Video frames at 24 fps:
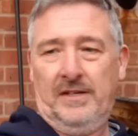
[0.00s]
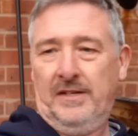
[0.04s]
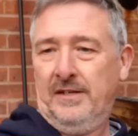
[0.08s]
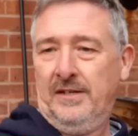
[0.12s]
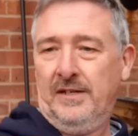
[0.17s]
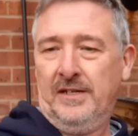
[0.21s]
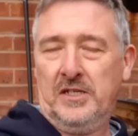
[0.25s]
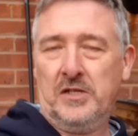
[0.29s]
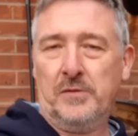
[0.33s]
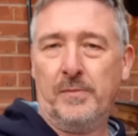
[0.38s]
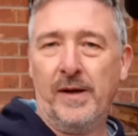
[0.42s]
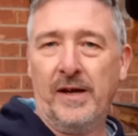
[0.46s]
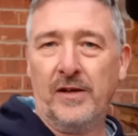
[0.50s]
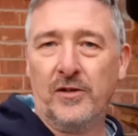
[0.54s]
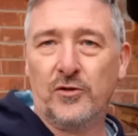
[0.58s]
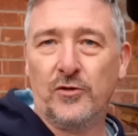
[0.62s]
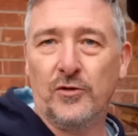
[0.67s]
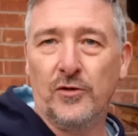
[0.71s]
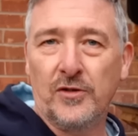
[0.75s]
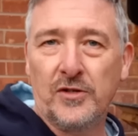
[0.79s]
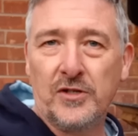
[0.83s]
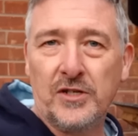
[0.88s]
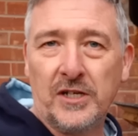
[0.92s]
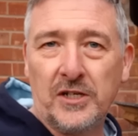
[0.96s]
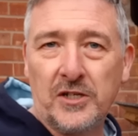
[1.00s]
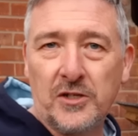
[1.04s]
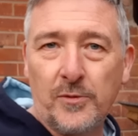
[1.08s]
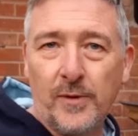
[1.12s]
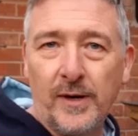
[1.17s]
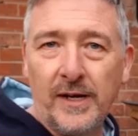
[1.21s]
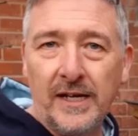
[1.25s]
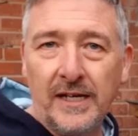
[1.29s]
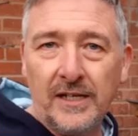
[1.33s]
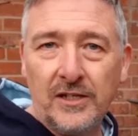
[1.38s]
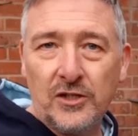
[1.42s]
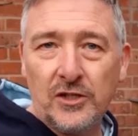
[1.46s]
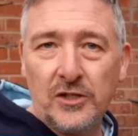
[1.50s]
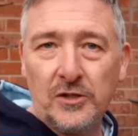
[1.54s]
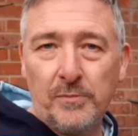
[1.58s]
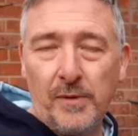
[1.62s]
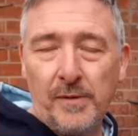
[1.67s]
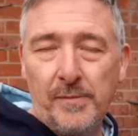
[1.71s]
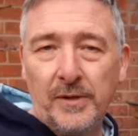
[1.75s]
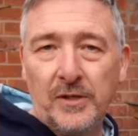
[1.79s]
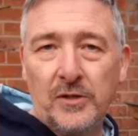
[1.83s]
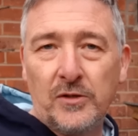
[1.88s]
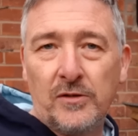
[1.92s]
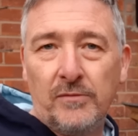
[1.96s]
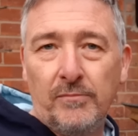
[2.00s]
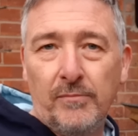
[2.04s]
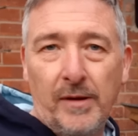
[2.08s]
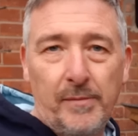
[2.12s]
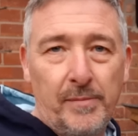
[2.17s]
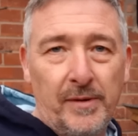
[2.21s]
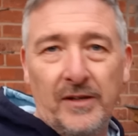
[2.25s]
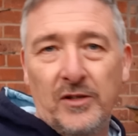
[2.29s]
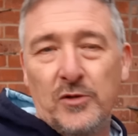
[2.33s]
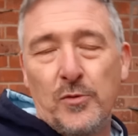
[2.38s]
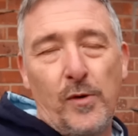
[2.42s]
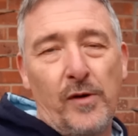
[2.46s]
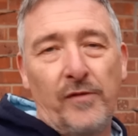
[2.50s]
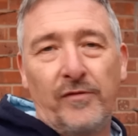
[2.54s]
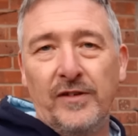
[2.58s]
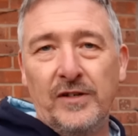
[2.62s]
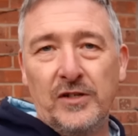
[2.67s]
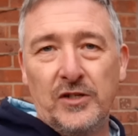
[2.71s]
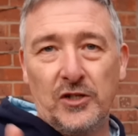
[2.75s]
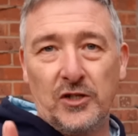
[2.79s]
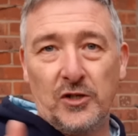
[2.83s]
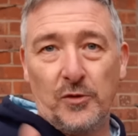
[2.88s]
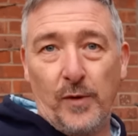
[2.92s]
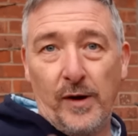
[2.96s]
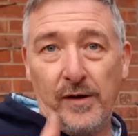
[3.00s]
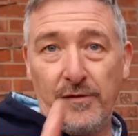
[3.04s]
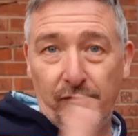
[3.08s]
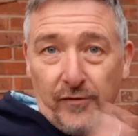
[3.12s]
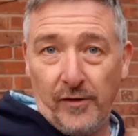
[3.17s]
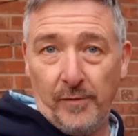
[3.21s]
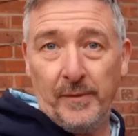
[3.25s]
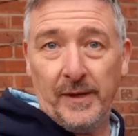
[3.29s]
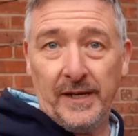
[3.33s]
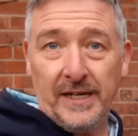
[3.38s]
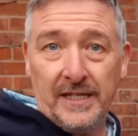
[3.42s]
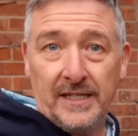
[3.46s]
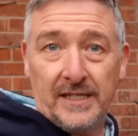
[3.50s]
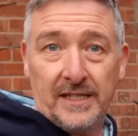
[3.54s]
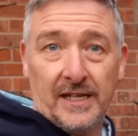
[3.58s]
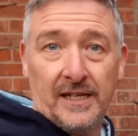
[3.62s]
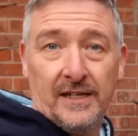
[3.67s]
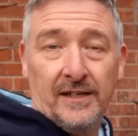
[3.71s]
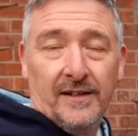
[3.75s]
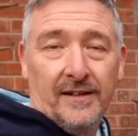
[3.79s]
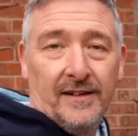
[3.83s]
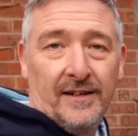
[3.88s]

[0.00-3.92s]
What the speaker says: it's about sort of 6 to 8 inches, maybe 12 inches away from the heater,